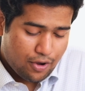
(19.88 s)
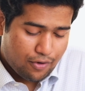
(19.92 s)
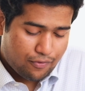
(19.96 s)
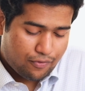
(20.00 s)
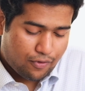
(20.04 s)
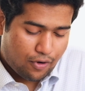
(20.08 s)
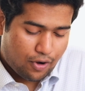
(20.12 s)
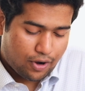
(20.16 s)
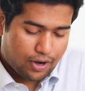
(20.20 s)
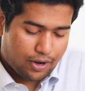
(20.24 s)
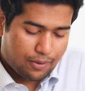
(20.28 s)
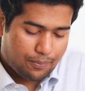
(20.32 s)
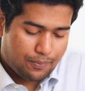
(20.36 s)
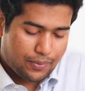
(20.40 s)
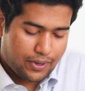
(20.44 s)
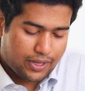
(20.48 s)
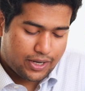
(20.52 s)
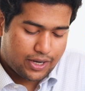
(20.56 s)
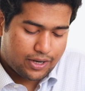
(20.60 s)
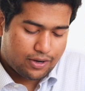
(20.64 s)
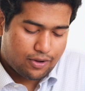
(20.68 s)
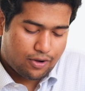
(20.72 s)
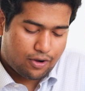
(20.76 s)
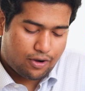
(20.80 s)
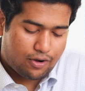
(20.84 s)
for a
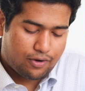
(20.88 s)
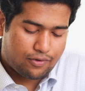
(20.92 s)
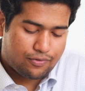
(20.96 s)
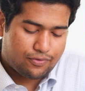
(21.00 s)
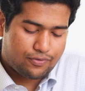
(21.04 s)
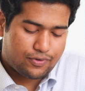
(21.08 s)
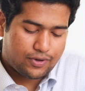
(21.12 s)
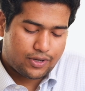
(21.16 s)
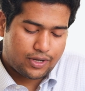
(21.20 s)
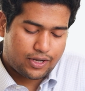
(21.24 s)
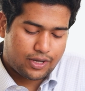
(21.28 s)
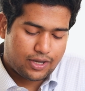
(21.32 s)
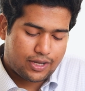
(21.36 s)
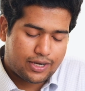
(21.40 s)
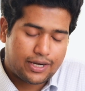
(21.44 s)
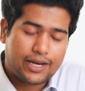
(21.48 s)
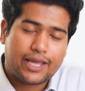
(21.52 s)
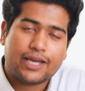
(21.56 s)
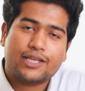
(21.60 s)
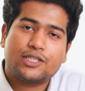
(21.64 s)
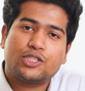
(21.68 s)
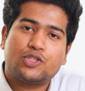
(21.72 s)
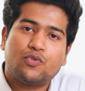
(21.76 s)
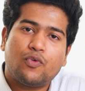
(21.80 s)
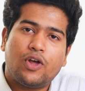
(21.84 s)
period of
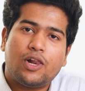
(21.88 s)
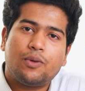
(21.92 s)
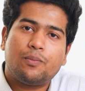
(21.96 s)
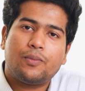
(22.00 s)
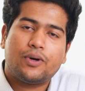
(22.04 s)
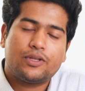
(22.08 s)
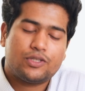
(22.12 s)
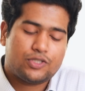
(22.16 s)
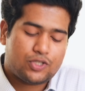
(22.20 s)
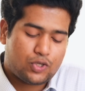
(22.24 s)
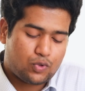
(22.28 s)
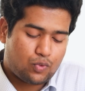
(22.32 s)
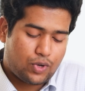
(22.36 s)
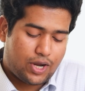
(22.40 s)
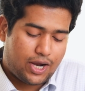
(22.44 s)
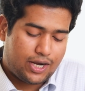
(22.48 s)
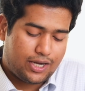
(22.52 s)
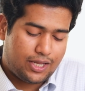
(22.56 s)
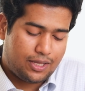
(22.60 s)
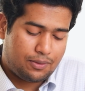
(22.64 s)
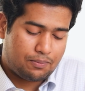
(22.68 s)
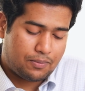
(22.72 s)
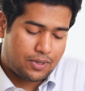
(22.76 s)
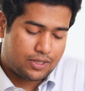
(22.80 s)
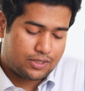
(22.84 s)
next 12 months to
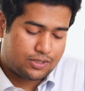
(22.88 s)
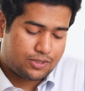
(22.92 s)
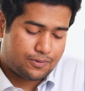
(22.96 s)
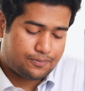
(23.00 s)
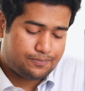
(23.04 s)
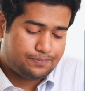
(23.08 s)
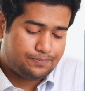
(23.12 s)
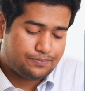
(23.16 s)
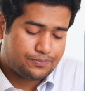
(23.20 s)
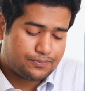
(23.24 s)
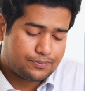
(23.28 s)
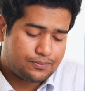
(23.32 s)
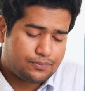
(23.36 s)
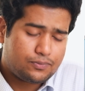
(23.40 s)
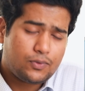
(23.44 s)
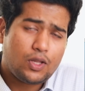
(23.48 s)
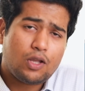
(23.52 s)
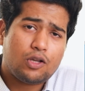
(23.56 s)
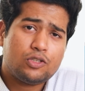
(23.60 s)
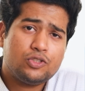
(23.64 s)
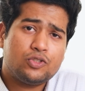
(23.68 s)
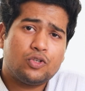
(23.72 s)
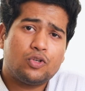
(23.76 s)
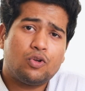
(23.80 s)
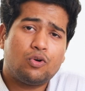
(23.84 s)
18 months.
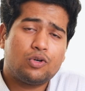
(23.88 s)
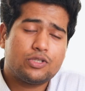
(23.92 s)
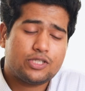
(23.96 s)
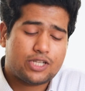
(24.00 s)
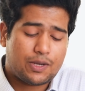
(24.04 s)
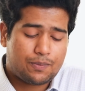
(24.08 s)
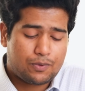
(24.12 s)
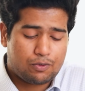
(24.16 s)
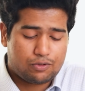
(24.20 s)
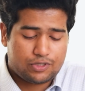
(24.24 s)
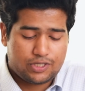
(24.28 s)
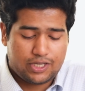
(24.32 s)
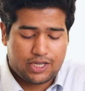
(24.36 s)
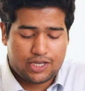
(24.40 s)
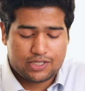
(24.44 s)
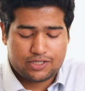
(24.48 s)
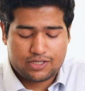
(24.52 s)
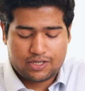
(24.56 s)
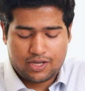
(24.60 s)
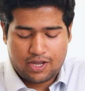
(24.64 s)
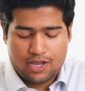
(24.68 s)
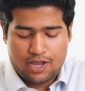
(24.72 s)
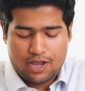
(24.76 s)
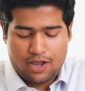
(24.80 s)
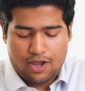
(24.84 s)
So no Step 2
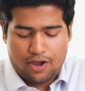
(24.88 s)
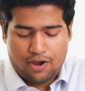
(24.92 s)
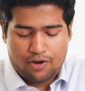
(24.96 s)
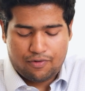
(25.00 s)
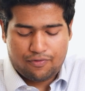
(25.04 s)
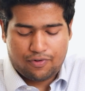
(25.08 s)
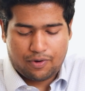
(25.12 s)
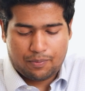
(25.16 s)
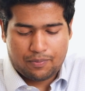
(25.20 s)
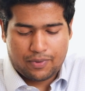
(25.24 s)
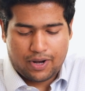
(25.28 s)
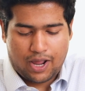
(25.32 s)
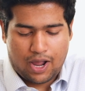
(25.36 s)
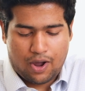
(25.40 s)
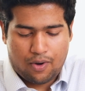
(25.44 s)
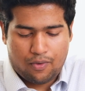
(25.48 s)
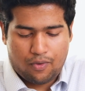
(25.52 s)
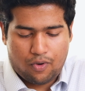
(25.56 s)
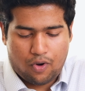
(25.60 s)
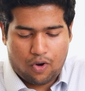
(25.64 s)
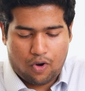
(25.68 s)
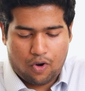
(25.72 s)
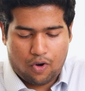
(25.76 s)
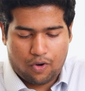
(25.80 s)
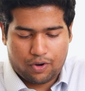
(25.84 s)
CS from
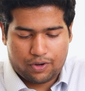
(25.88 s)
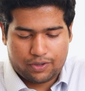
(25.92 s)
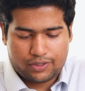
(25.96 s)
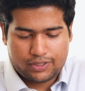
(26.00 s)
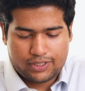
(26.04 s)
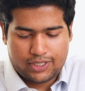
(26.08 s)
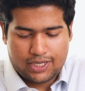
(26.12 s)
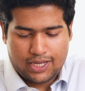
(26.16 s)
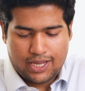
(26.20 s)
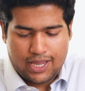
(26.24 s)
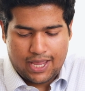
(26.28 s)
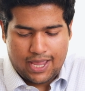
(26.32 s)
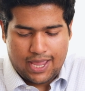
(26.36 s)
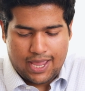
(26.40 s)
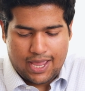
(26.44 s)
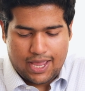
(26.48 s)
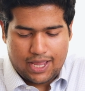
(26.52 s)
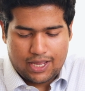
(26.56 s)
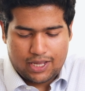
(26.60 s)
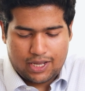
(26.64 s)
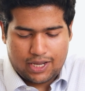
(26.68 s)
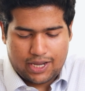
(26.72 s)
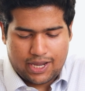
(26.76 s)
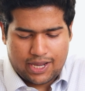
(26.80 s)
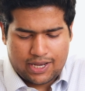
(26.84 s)
now on.
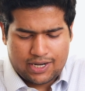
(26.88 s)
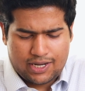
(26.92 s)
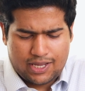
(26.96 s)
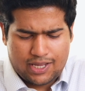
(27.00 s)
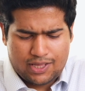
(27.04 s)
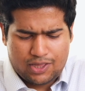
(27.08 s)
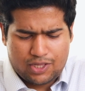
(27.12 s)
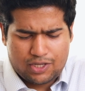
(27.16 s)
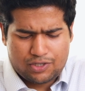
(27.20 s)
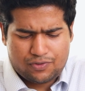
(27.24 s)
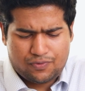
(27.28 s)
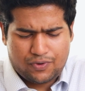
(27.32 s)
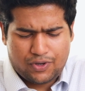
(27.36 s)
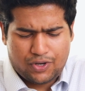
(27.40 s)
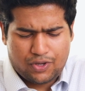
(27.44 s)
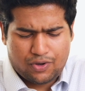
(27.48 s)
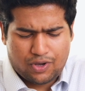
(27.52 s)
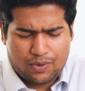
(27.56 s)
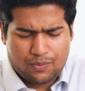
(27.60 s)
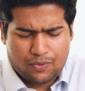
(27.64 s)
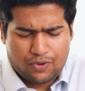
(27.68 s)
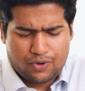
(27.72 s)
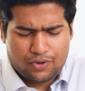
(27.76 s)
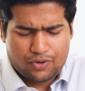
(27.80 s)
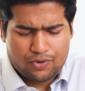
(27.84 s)
And in this
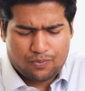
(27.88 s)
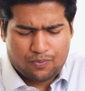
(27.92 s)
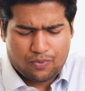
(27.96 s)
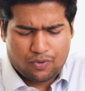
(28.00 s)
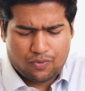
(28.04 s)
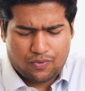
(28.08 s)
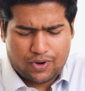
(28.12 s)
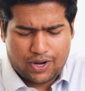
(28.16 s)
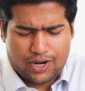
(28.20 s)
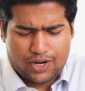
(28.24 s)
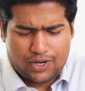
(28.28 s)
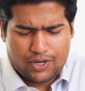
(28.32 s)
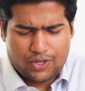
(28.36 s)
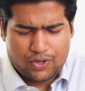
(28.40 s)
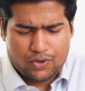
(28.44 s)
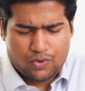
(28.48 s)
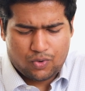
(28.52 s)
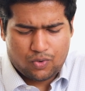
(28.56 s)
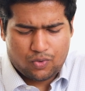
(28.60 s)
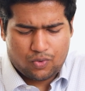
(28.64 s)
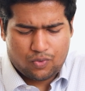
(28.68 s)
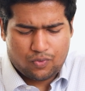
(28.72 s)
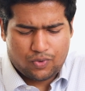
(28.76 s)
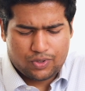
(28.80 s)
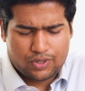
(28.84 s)
video I'm going to provide
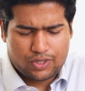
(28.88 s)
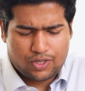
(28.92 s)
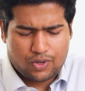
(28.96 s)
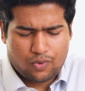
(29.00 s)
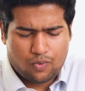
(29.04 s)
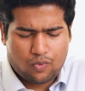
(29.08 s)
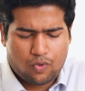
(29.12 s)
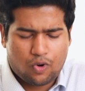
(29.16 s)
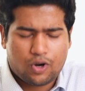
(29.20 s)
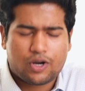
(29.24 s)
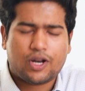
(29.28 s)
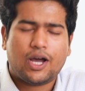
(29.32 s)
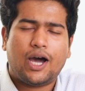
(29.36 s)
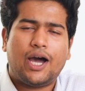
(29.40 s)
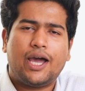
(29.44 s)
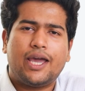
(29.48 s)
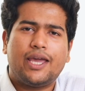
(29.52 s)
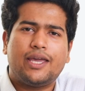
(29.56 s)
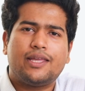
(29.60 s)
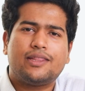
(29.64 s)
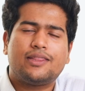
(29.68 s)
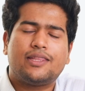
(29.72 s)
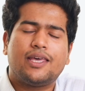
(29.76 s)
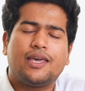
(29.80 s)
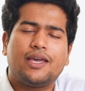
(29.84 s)
you with what
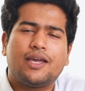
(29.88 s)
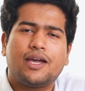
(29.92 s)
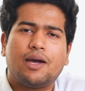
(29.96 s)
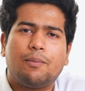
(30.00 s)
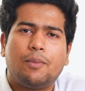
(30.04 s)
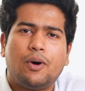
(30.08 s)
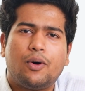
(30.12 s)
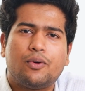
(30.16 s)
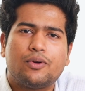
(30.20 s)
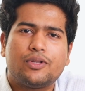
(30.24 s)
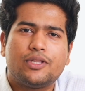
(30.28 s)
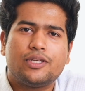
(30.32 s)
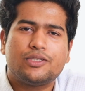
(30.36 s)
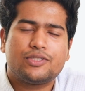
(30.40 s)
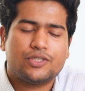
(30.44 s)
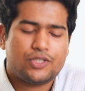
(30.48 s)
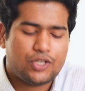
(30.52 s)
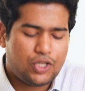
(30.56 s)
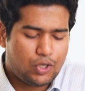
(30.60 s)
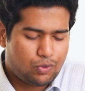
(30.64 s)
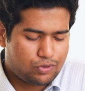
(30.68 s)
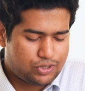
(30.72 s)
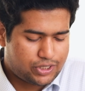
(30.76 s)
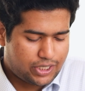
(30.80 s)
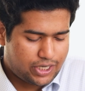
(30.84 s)
I think about this
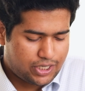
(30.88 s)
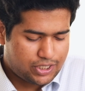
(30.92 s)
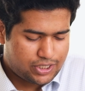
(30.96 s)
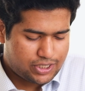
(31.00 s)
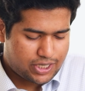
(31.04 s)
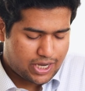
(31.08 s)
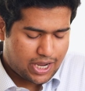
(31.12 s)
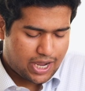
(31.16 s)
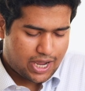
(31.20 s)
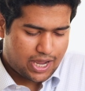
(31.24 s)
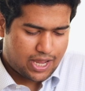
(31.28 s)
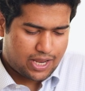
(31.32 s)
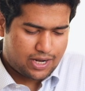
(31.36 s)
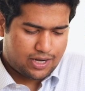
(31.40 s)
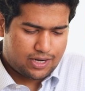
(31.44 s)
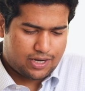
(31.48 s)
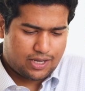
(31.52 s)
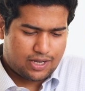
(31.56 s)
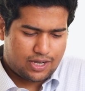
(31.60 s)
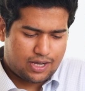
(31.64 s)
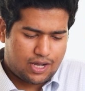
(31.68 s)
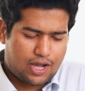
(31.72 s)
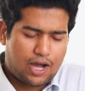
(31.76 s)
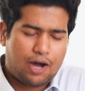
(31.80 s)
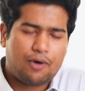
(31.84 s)
new change
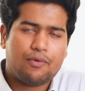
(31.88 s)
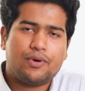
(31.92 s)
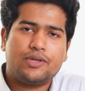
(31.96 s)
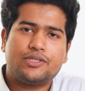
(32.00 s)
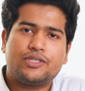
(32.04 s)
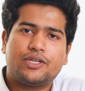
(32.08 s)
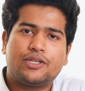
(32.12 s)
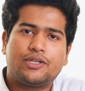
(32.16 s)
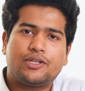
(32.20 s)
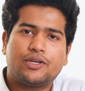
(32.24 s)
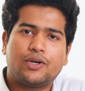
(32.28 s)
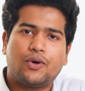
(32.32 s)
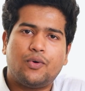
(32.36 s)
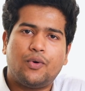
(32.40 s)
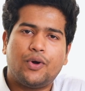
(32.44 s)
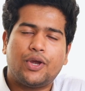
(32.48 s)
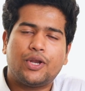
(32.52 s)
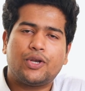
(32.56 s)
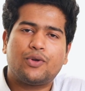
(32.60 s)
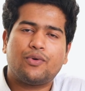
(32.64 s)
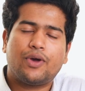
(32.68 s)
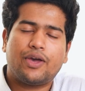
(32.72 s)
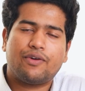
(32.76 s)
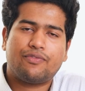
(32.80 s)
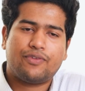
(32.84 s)
and how is it
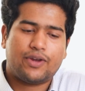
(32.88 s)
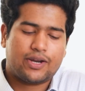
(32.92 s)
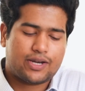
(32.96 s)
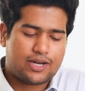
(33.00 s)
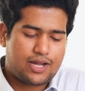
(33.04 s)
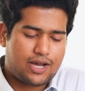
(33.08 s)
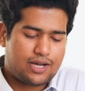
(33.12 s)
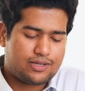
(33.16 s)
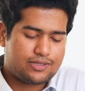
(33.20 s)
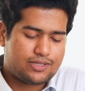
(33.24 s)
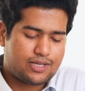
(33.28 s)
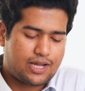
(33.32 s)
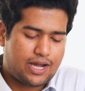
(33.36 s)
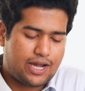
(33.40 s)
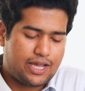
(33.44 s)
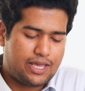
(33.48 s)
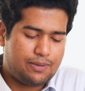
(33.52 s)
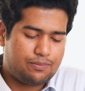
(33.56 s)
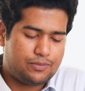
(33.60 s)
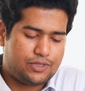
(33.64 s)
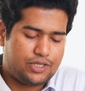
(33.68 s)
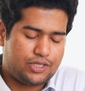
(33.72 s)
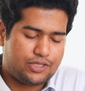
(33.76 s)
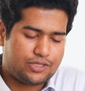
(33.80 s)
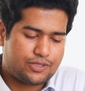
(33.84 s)
going to affect us
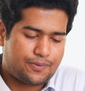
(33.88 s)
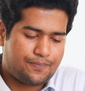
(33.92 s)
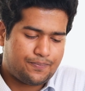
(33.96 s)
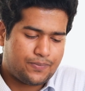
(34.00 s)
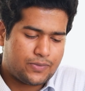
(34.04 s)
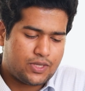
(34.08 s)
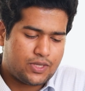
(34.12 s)
IMGs.